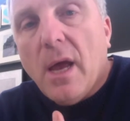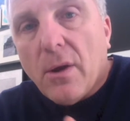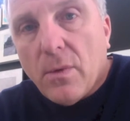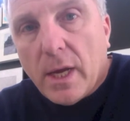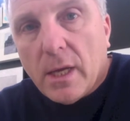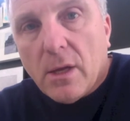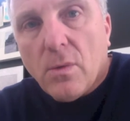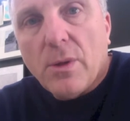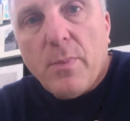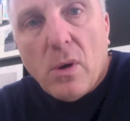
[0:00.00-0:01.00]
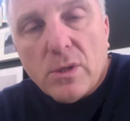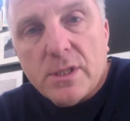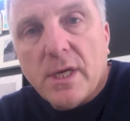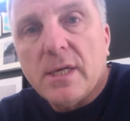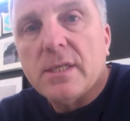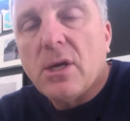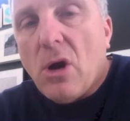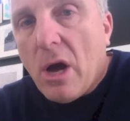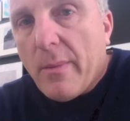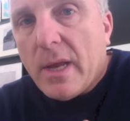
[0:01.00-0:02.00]
and regular with postings and
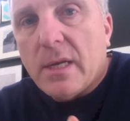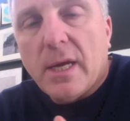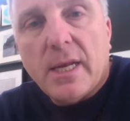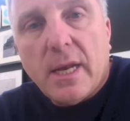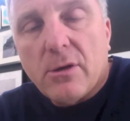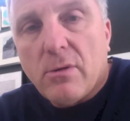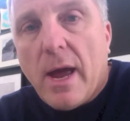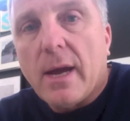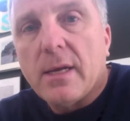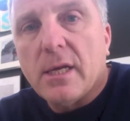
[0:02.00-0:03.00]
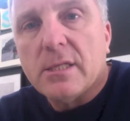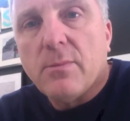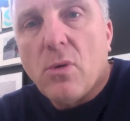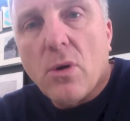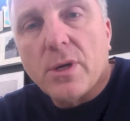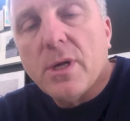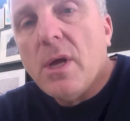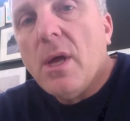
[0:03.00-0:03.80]
commenting and interacting is important.